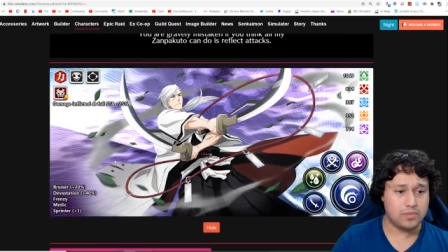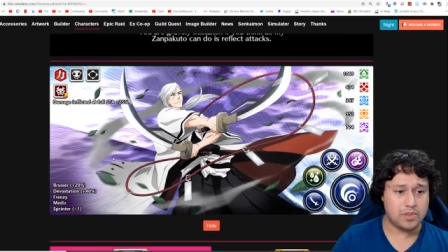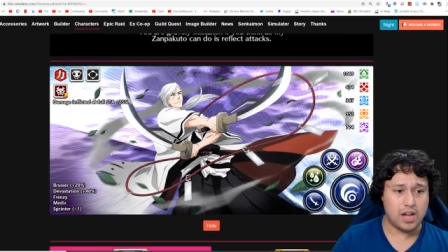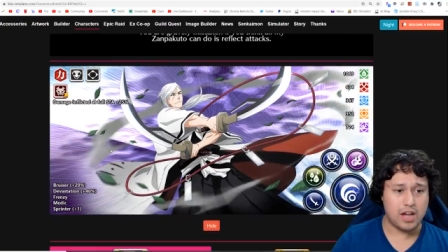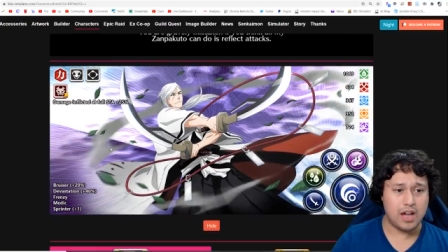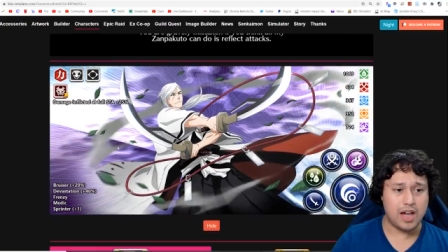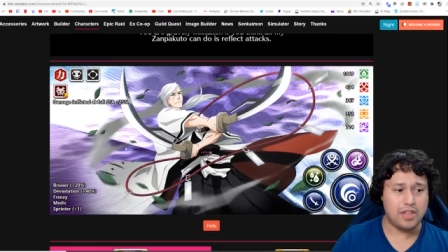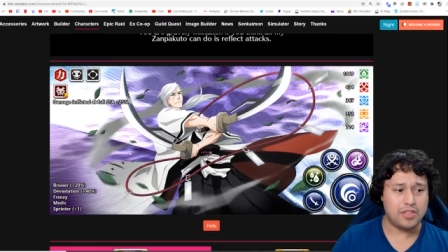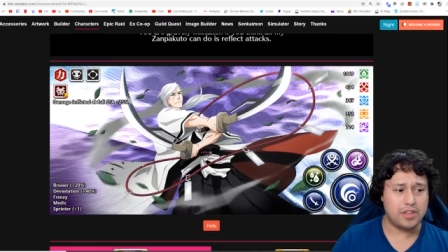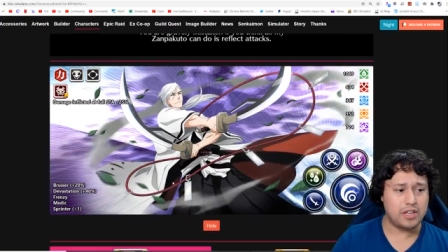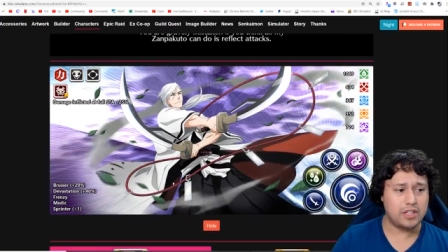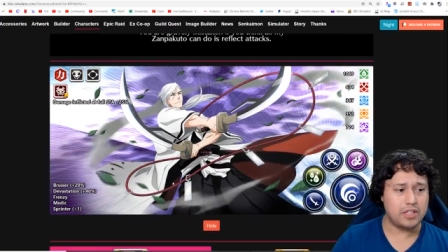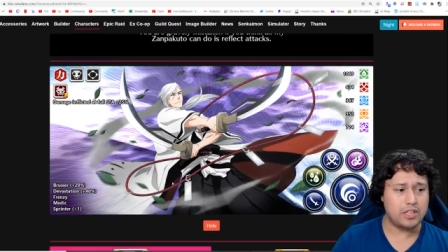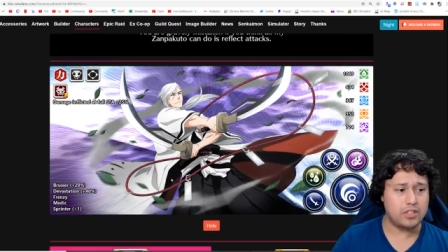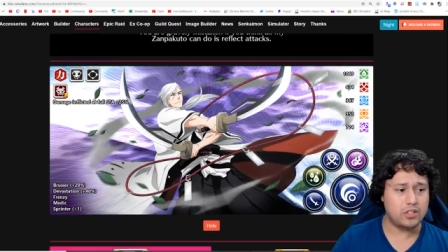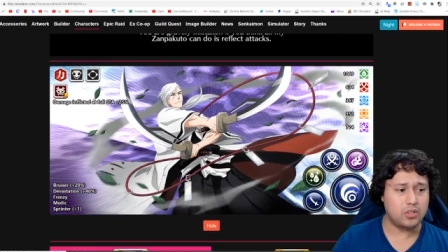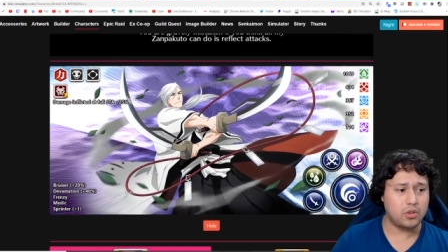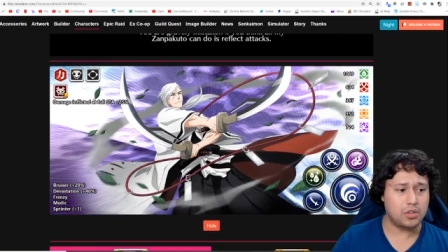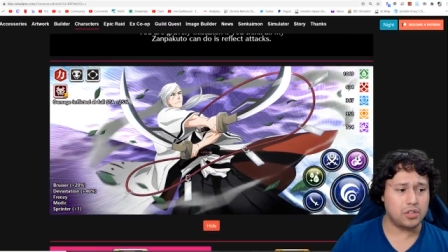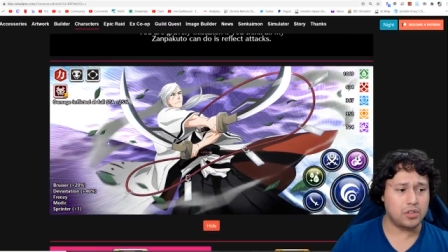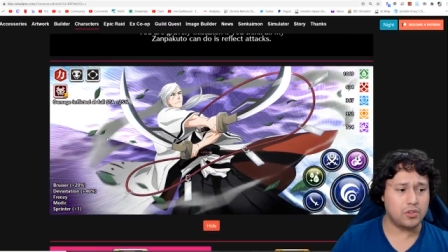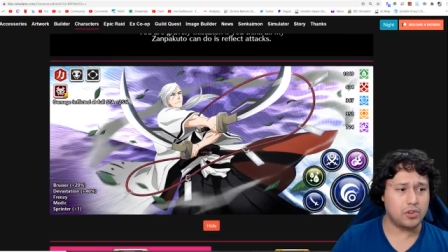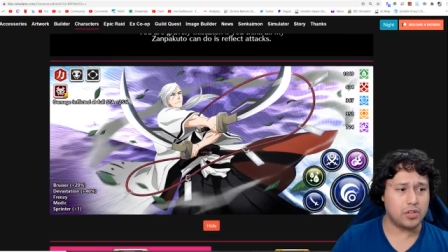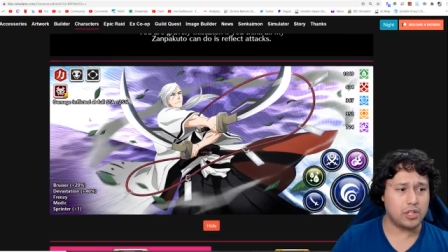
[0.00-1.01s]
Uh, I think he's
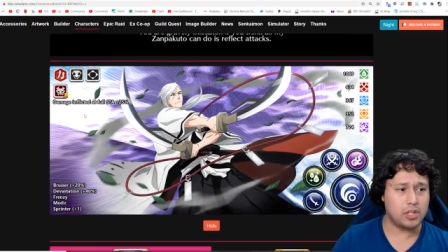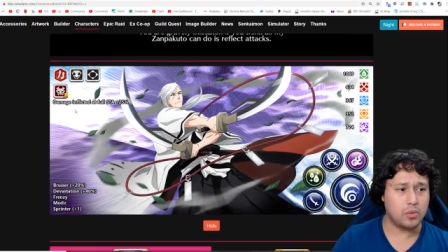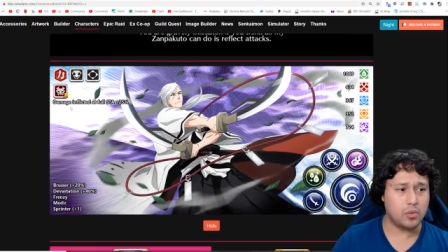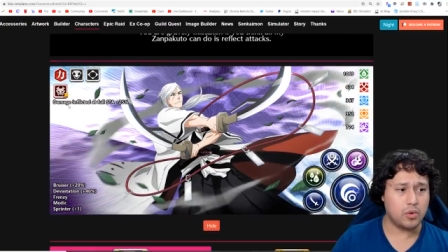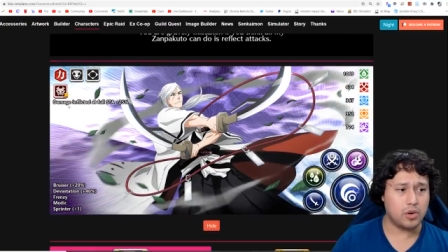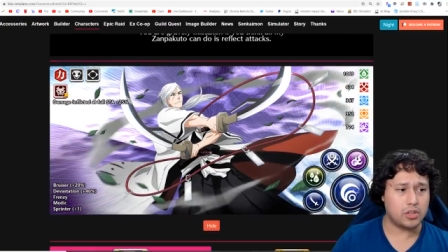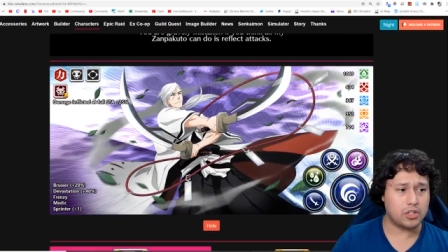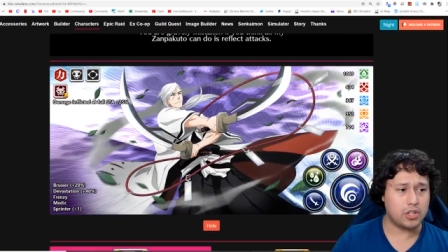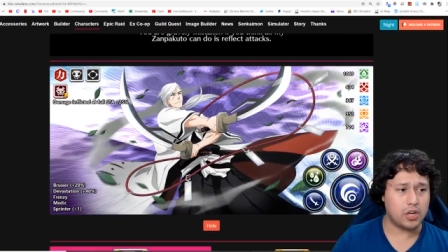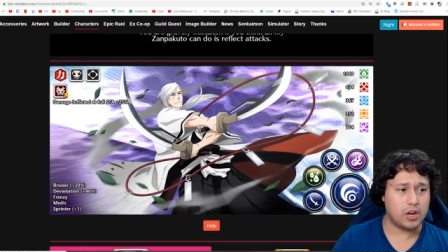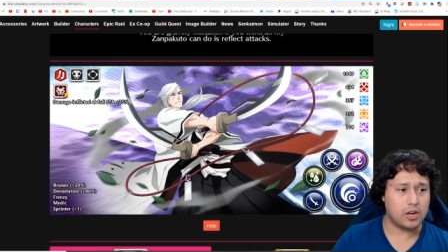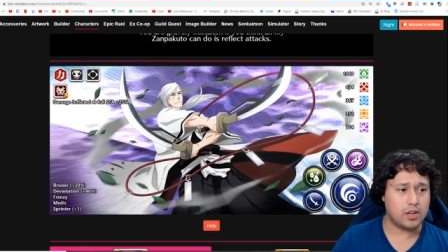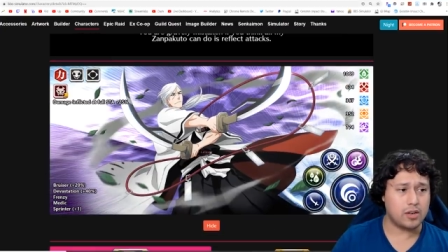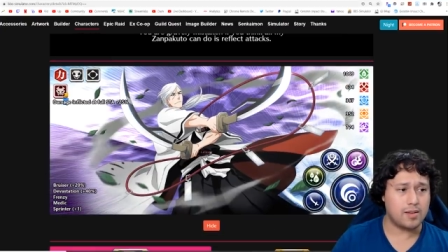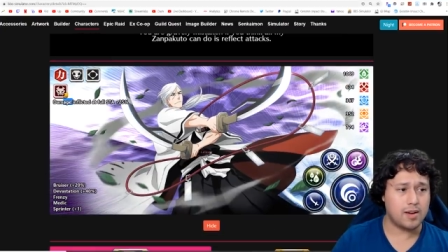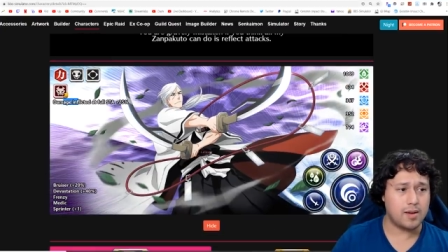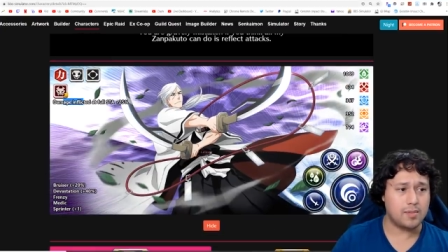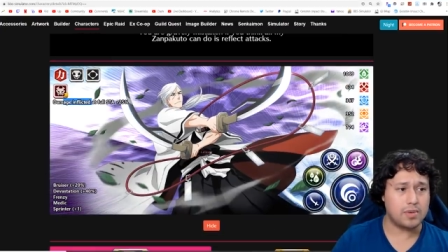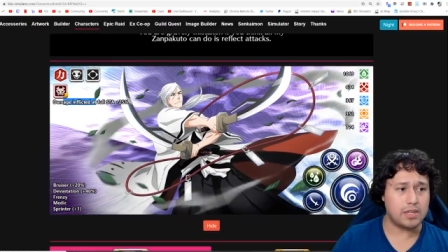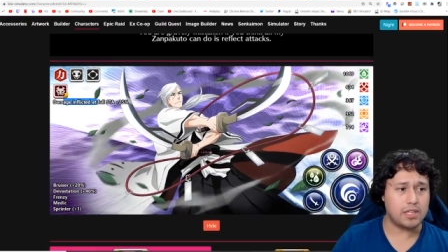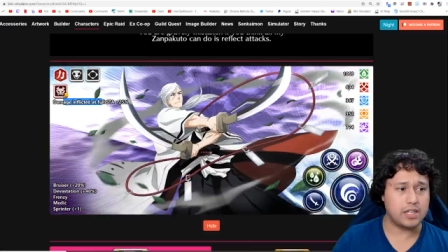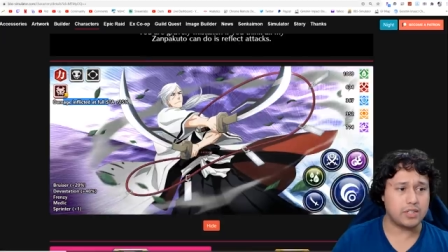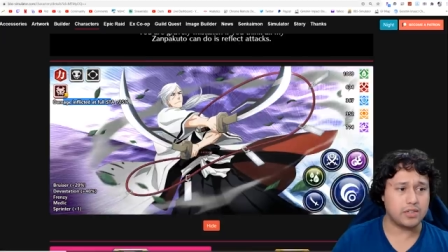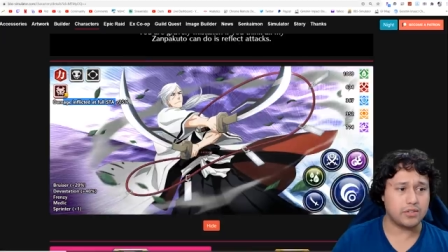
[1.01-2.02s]
only really worth talking about
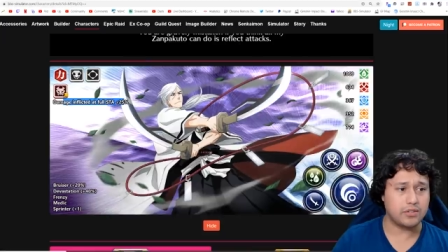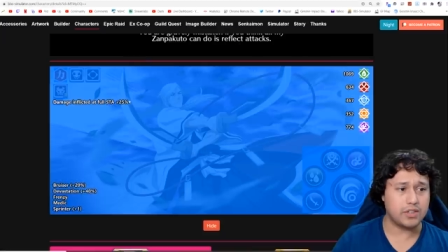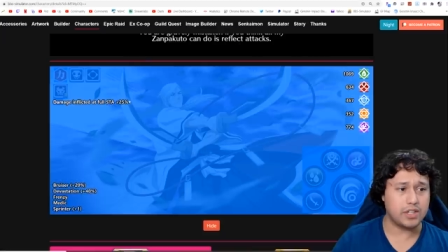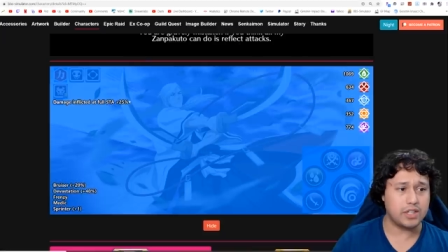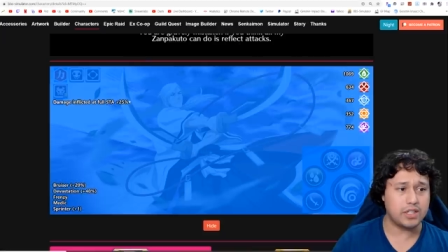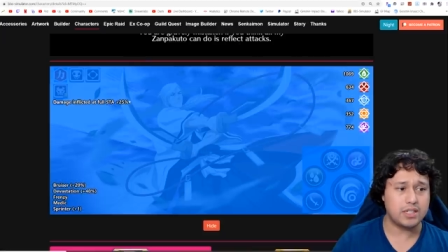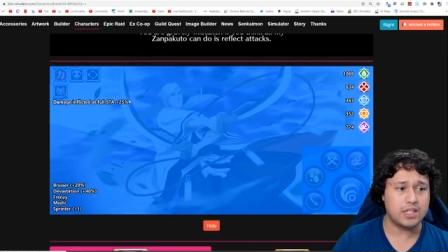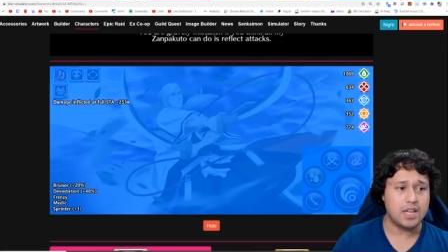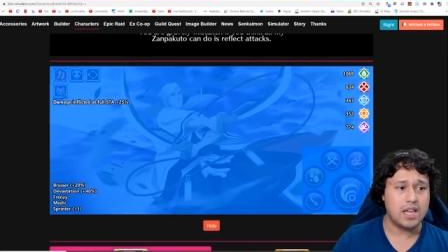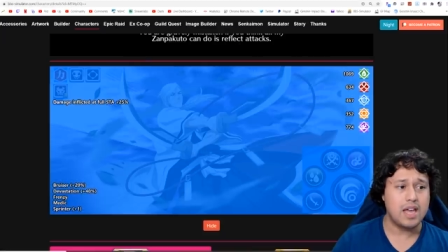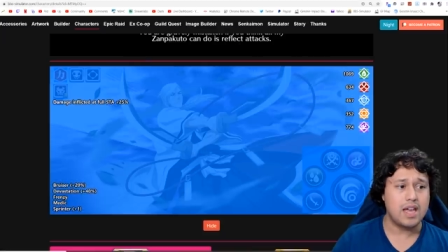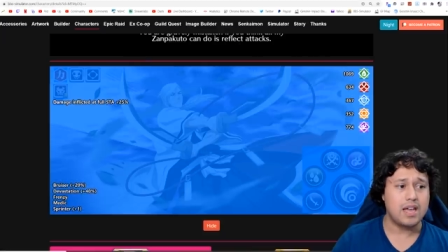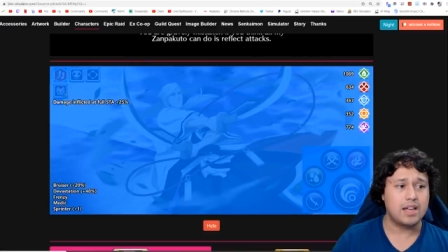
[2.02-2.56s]
because of this.